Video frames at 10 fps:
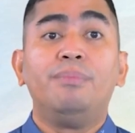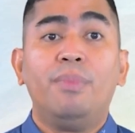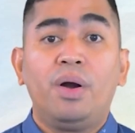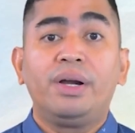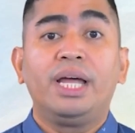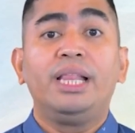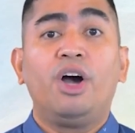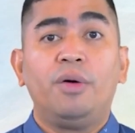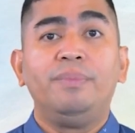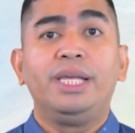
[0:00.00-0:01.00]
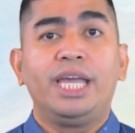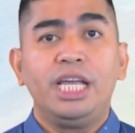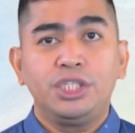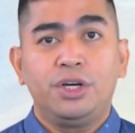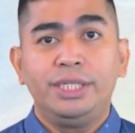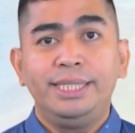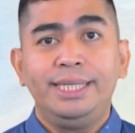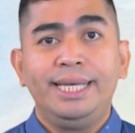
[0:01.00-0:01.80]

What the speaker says: moral obligation